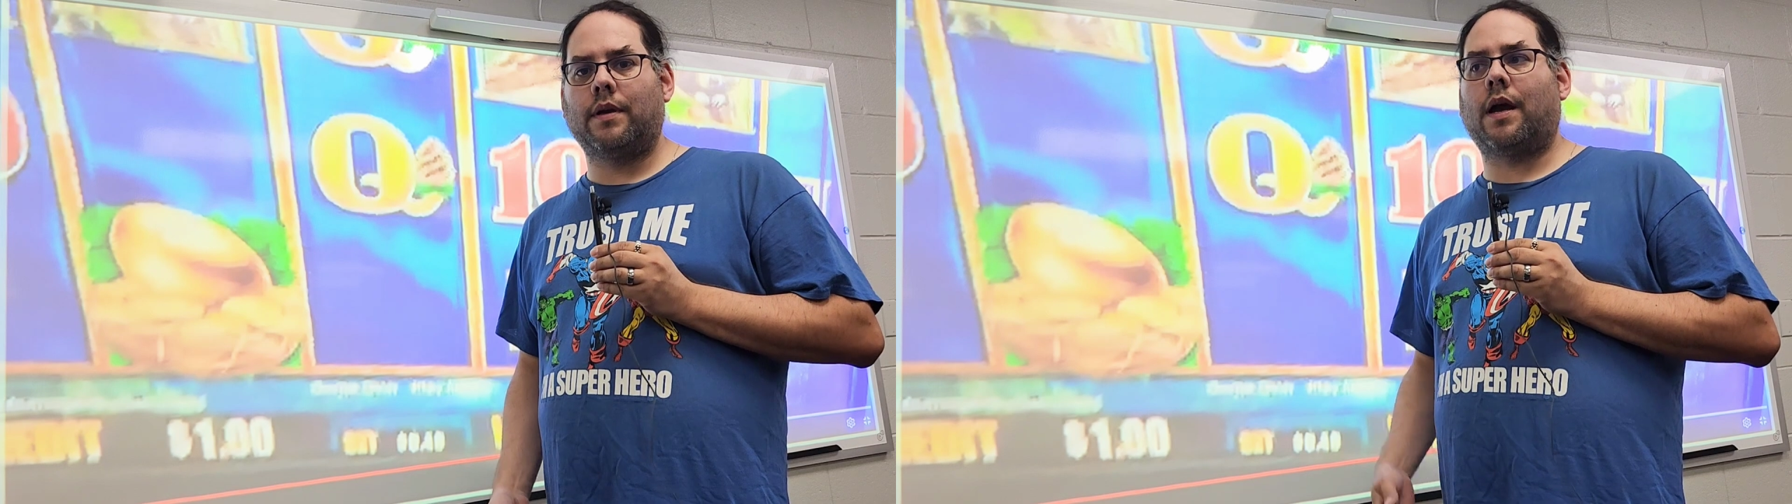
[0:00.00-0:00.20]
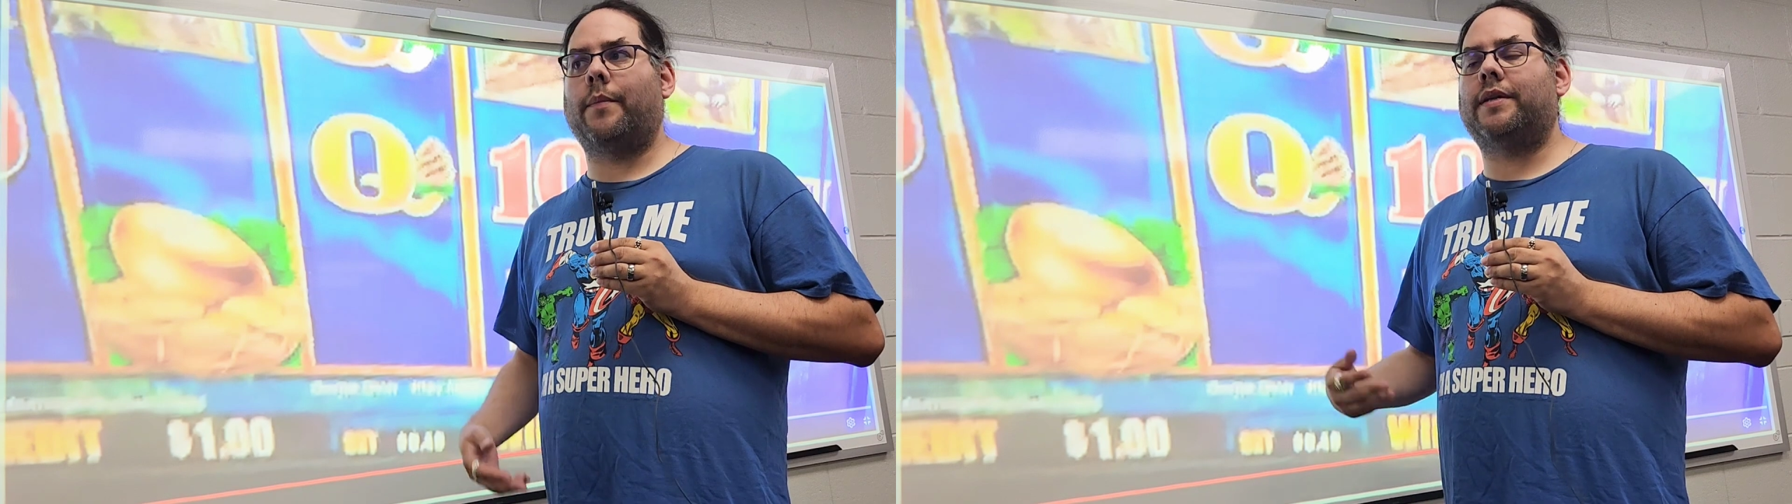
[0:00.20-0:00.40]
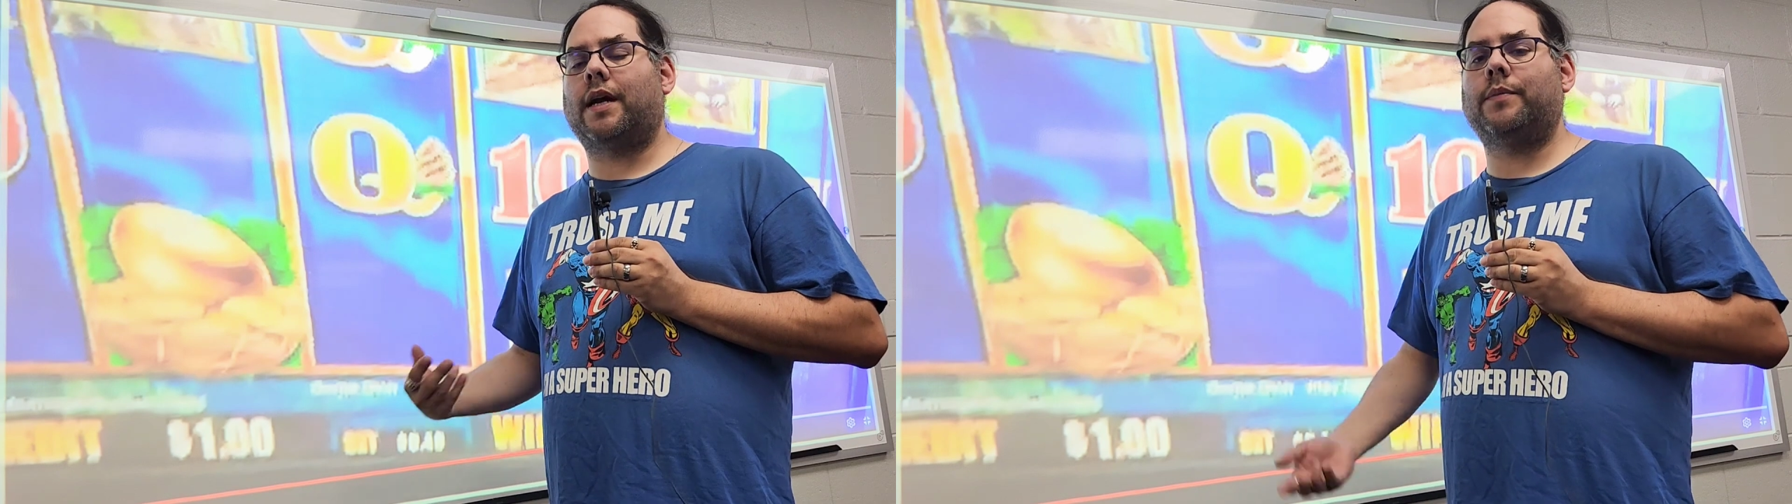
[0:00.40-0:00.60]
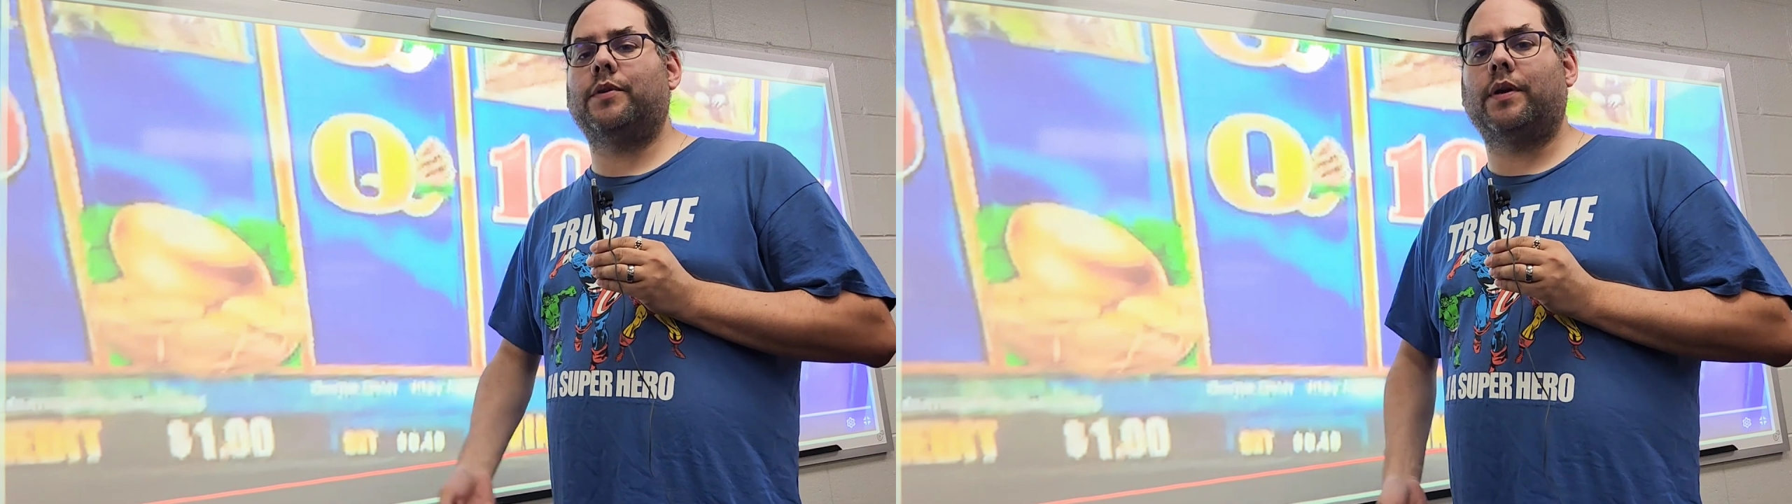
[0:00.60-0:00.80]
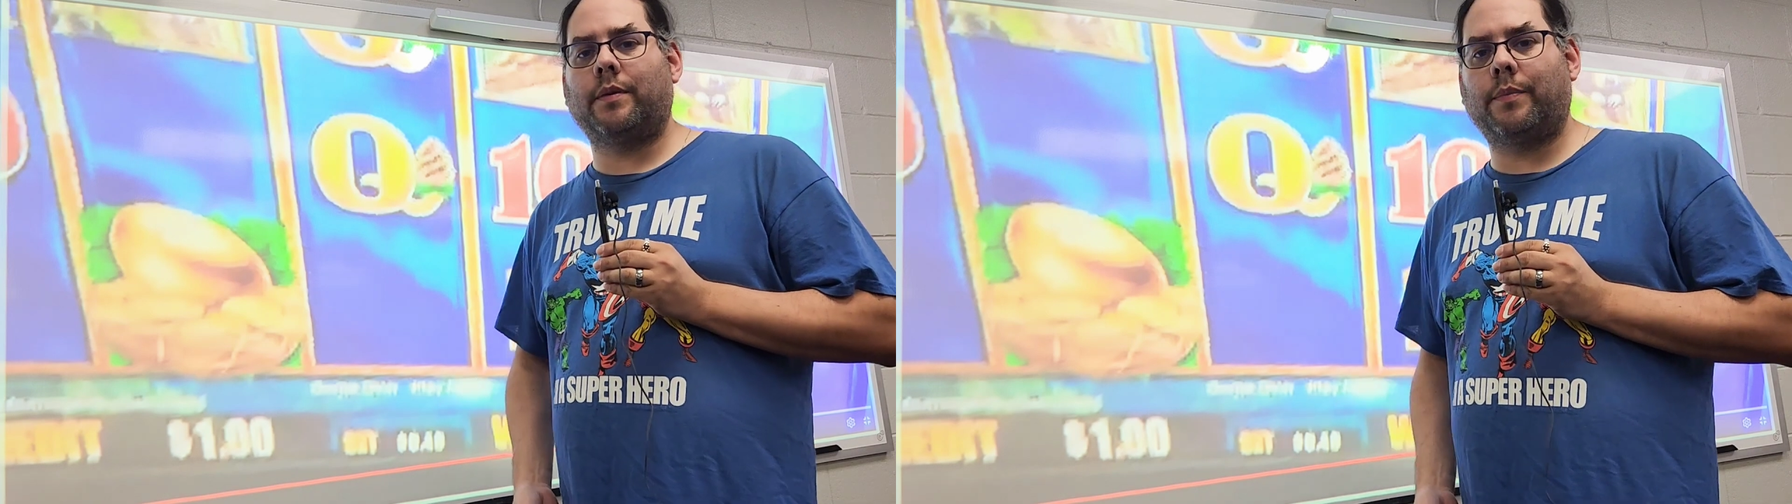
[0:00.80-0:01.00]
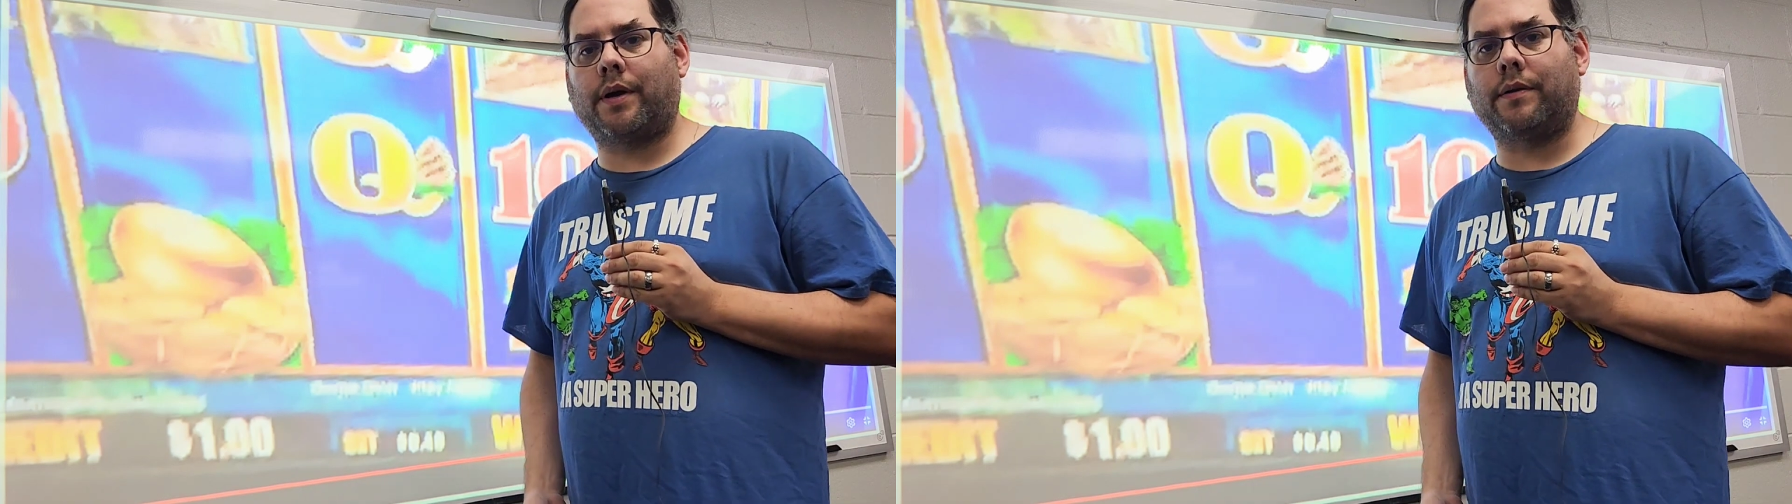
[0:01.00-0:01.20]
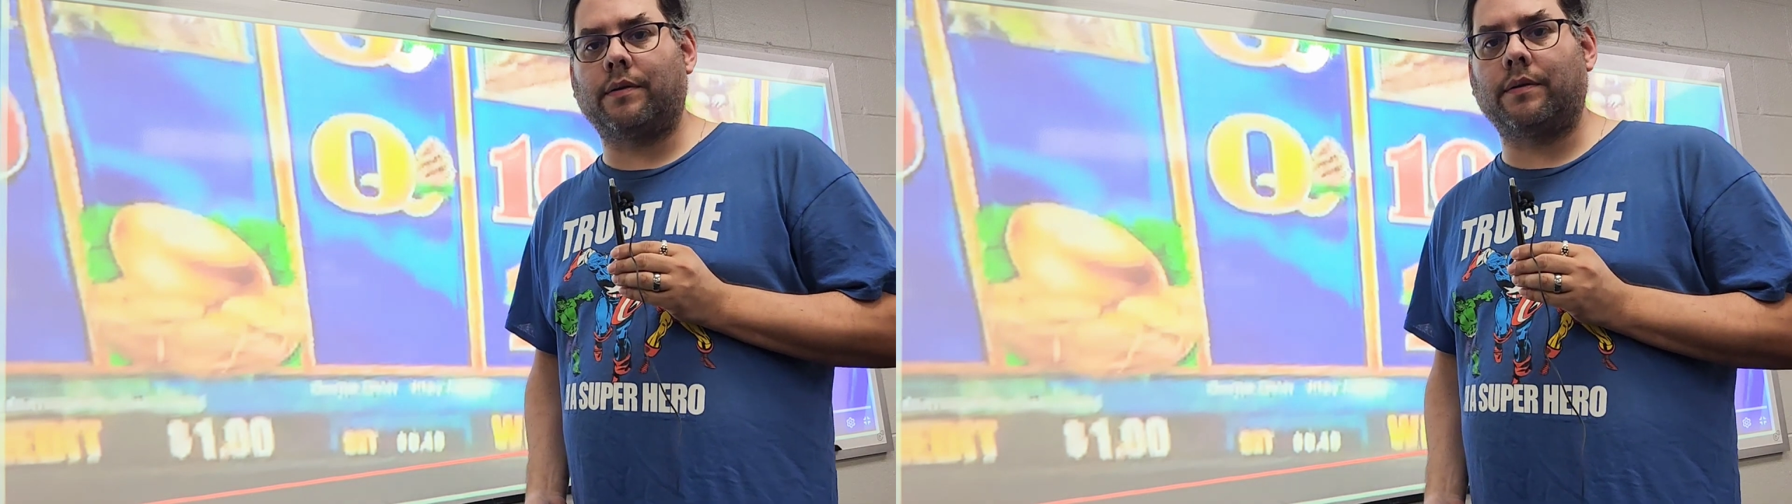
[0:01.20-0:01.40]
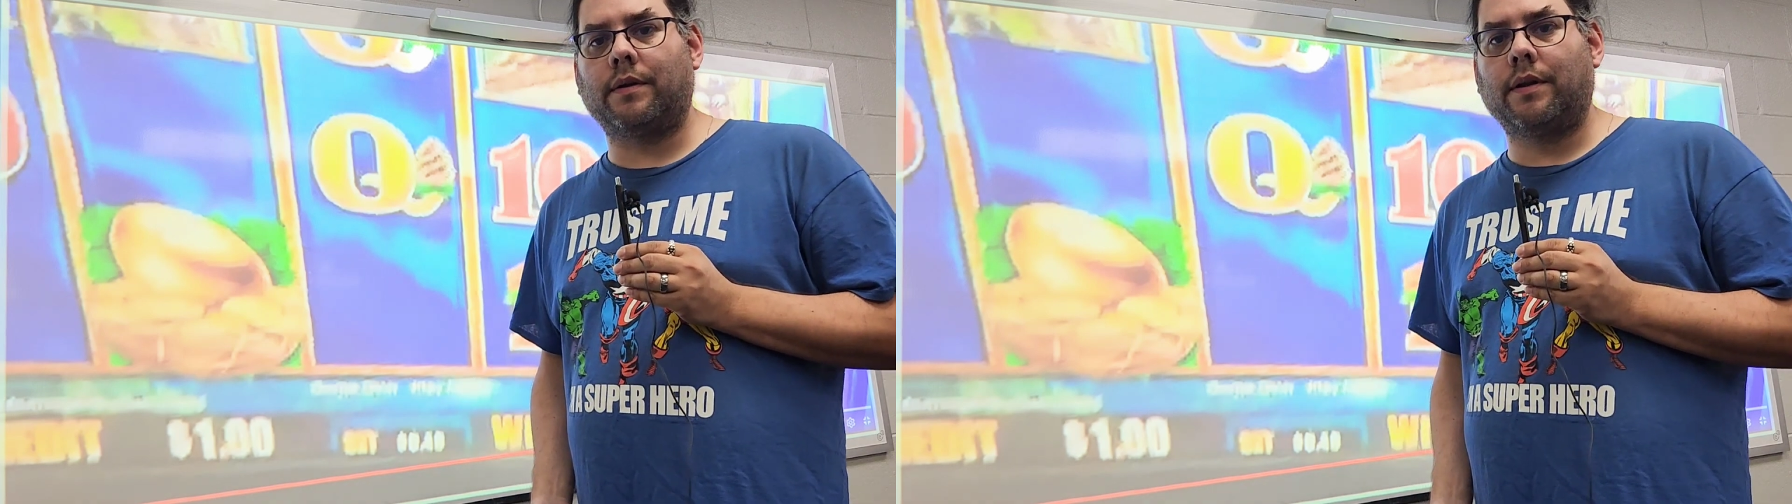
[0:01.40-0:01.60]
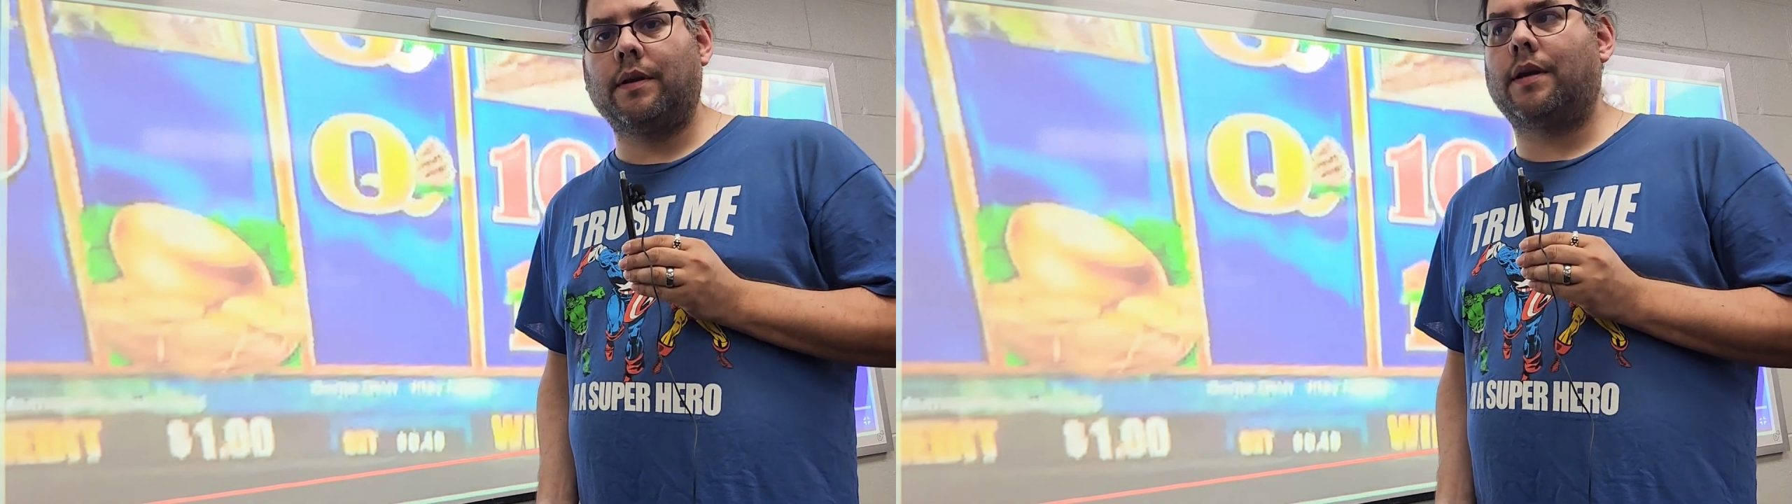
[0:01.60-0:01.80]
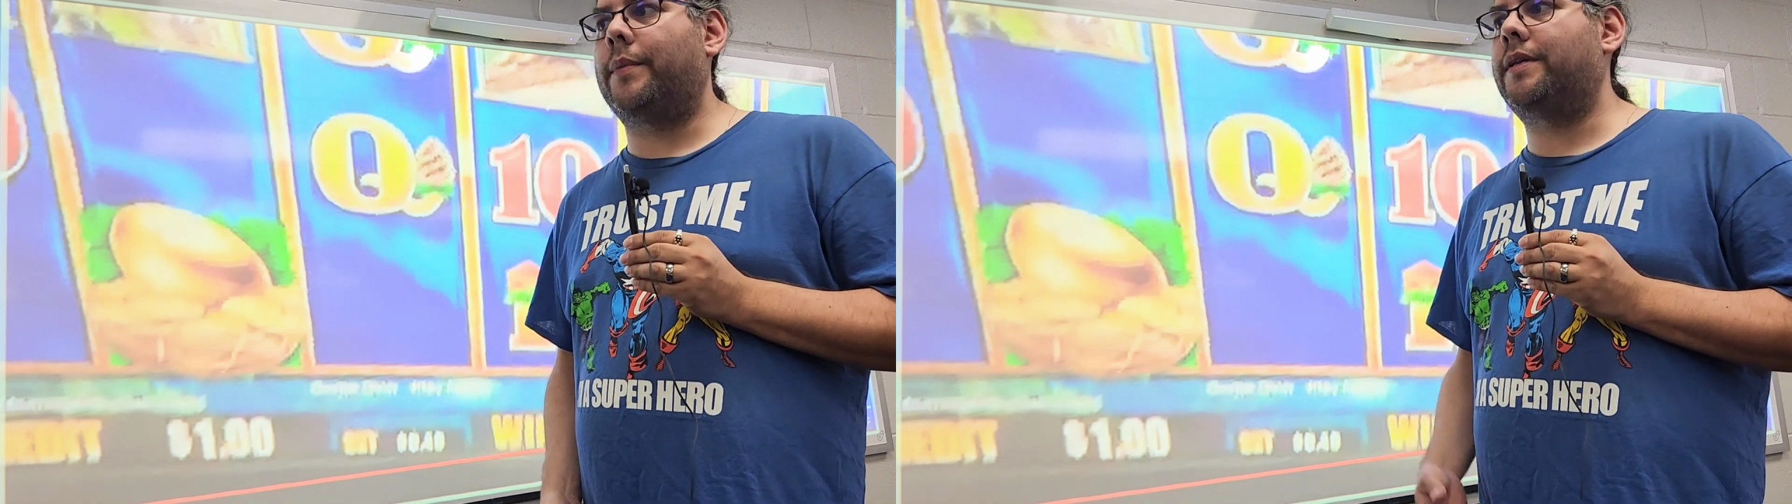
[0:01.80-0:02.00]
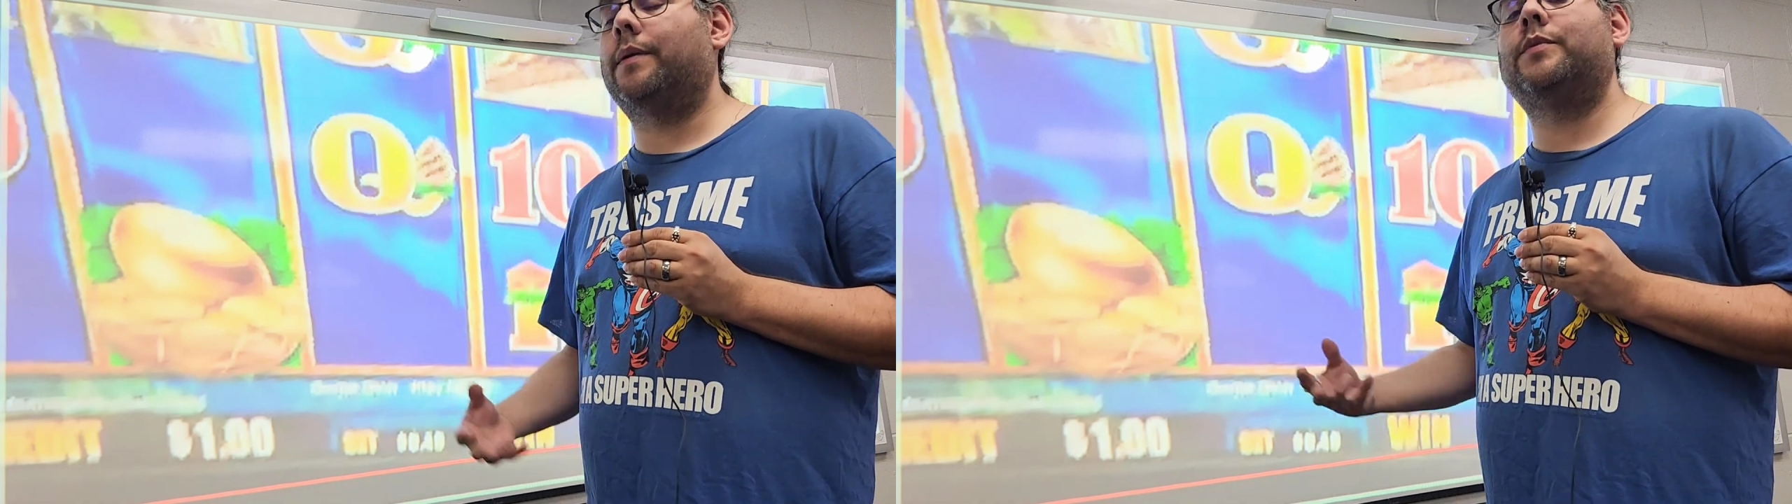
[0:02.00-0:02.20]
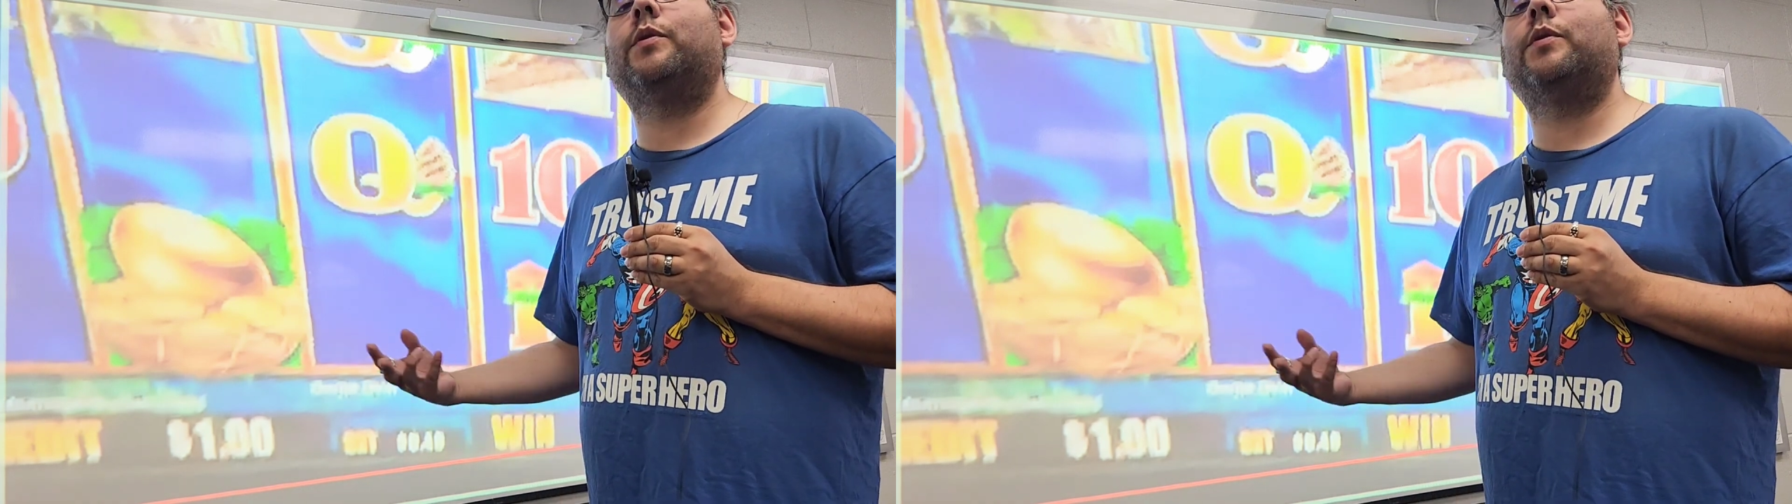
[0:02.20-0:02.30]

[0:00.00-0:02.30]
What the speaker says: how many times you hit the button, how many times